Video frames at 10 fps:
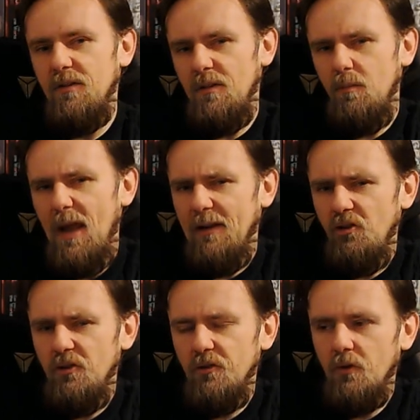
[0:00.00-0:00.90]
The
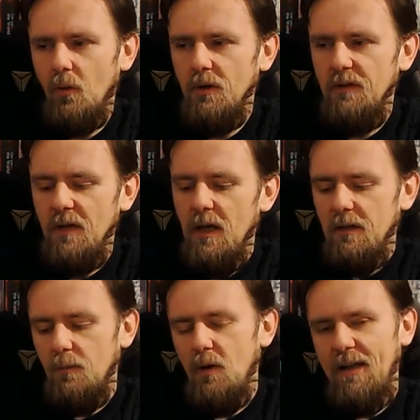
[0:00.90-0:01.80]
branching stories,
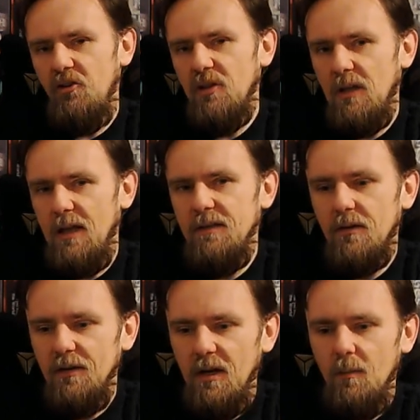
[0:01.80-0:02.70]
the branching lines
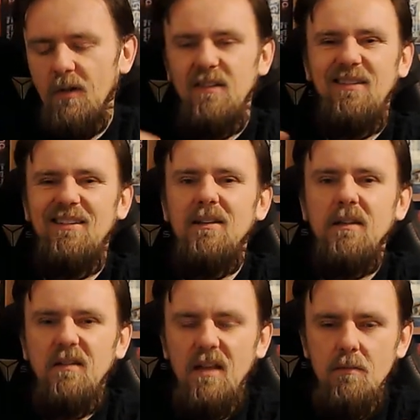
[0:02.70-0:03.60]
are there, but it's still the
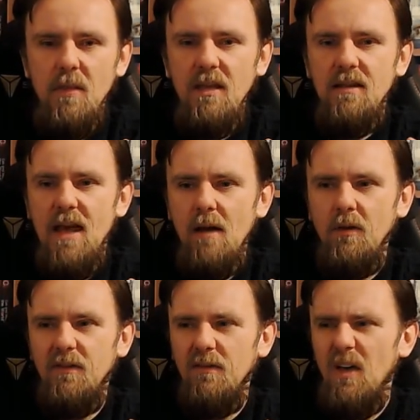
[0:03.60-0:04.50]
same main
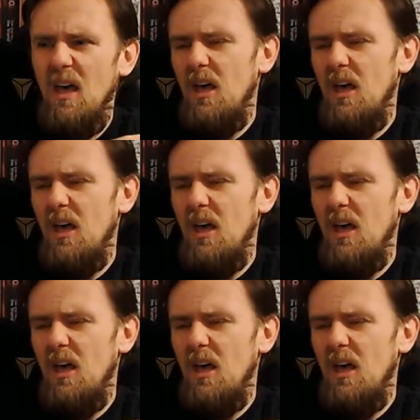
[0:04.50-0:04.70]
narrative.